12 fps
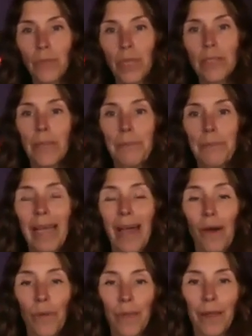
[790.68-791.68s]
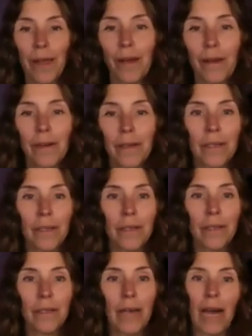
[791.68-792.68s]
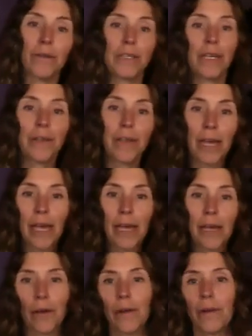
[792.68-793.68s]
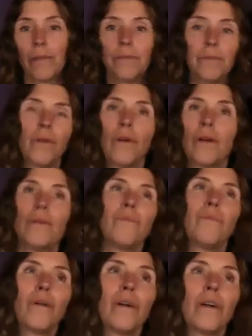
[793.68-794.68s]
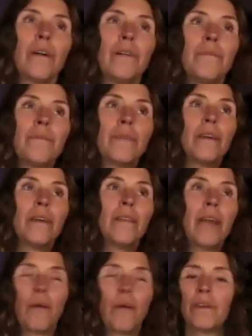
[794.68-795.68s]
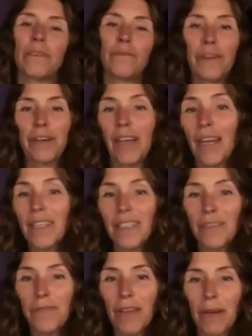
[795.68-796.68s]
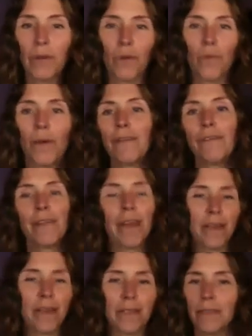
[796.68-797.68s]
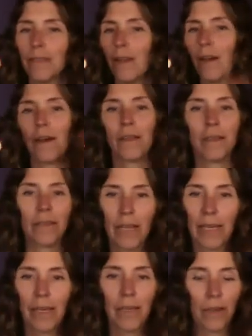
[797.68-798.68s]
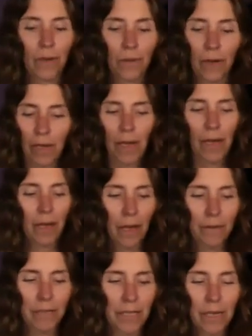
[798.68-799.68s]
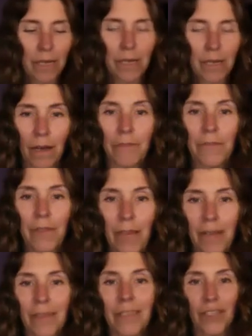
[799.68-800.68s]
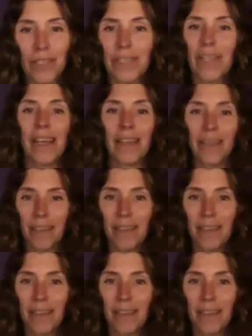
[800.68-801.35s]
Something out there, how dare they, or that wasn't very nice of them, or whatever that is. Like, I've said it enough that it's just like,